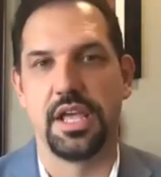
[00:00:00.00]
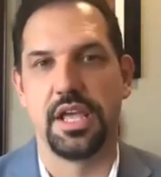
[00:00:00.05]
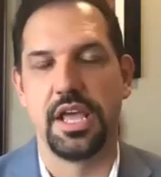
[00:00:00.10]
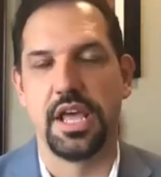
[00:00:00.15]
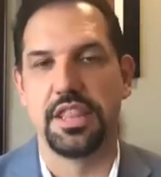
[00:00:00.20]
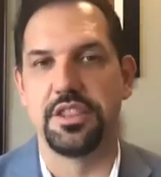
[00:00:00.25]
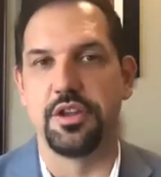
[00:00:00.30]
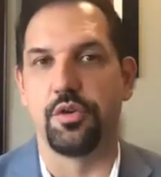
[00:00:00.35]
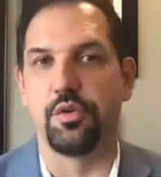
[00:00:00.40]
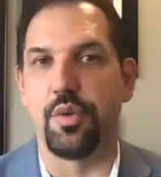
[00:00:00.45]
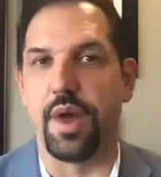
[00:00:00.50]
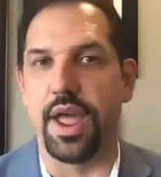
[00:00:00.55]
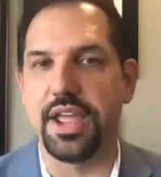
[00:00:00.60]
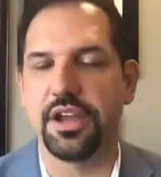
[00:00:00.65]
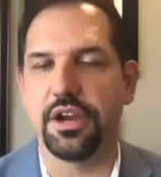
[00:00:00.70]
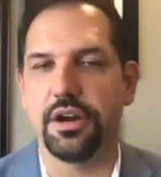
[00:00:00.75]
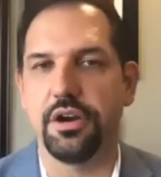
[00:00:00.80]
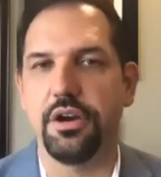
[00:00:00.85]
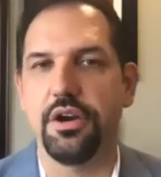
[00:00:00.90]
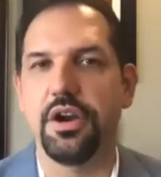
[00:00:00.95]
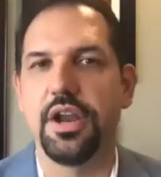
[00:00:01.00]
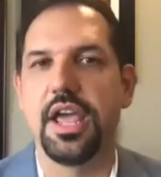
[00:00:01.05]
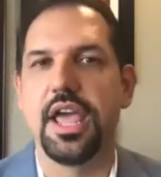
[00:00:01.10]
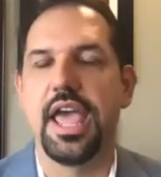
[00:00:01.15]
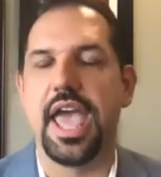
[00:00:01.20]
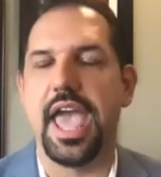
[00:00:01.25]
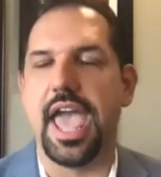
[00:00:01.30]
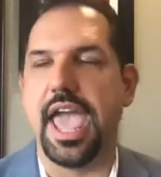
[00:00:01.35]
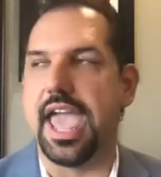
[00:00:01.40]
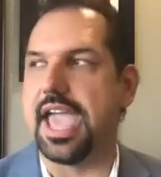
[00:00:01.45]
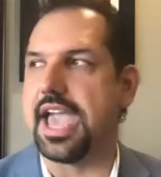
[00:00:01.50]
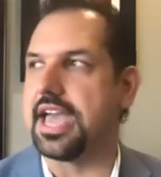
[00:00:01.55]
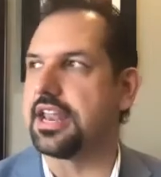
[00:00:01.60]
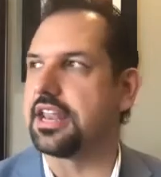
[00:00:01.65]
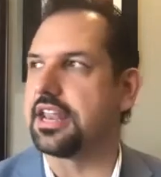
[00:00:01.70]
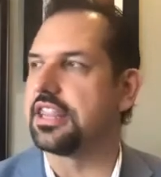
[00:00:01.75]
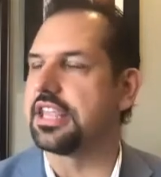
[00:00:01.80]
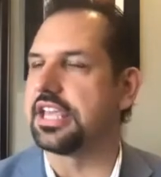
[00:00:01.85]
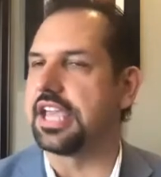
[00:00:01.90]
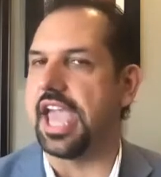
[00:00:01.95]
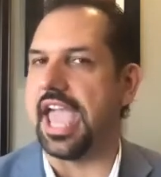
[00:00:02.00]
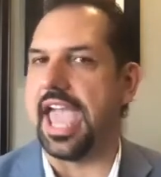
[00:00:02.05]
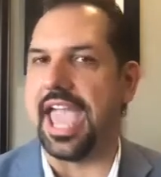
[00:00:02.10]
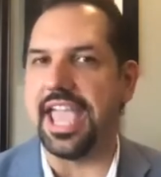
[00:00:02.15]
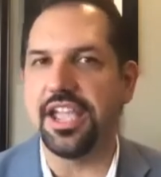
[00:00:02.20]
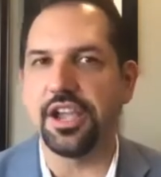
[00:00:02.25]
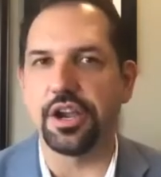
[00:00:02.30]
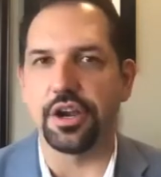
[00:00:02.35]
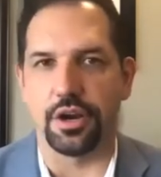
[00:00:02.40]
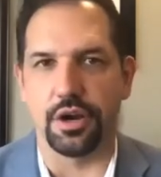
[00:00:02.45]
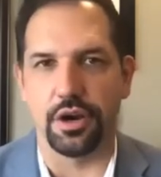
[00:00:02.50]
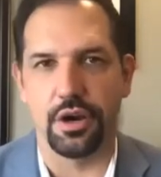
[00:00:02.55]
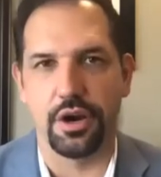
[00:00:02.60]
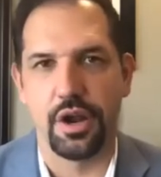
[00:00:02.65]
the rancor and the anger